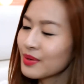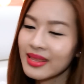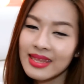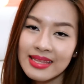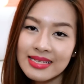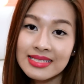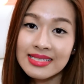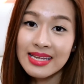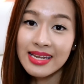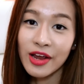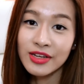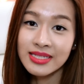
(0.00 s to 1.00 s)
So I think this
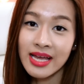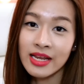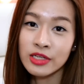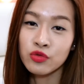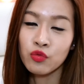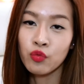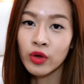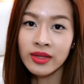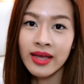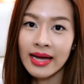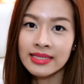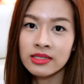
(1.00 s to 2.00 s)
skincare set is a
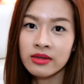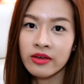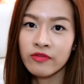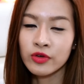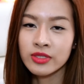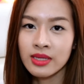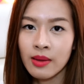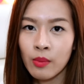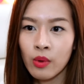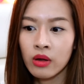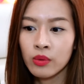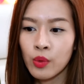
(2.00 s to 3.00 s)
really ideal gift for
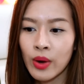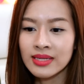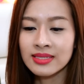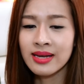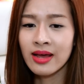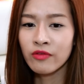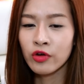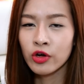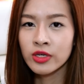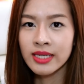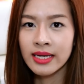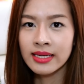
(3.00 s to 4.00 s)
someone who has
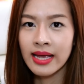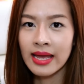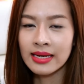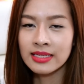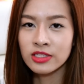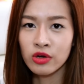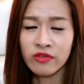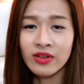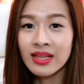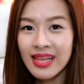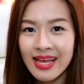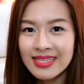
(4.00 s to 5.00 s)
never done any sort
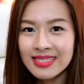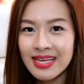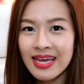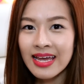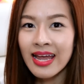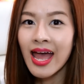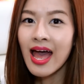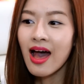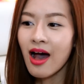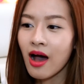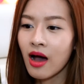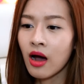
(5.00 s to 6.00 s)
of cleansing
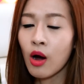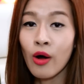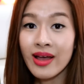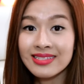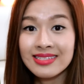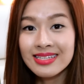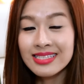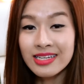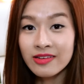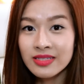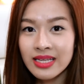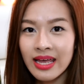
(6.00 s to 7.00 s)
or has
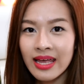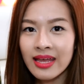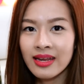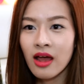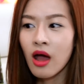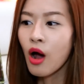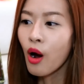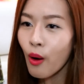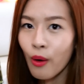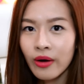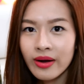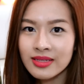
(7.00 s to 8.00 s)
sensitive skin,
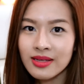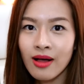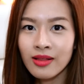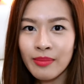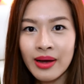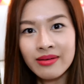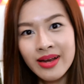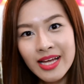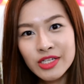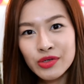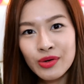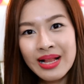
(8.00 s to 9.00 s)
or is all about
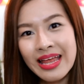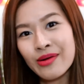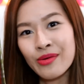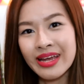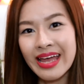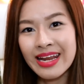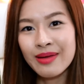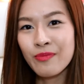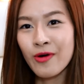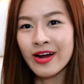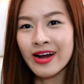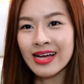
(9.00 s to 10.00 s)
natural and
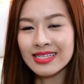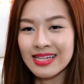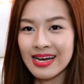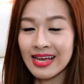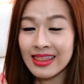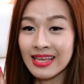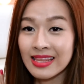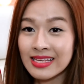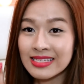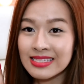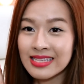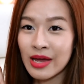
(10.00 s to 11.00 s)
organic products, then I think
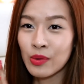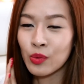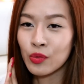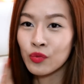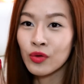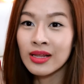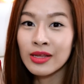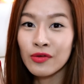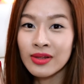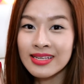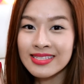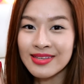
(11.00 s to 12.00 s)
this set would really,
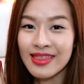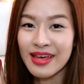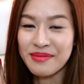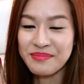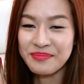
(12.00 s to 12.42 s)
really suit them.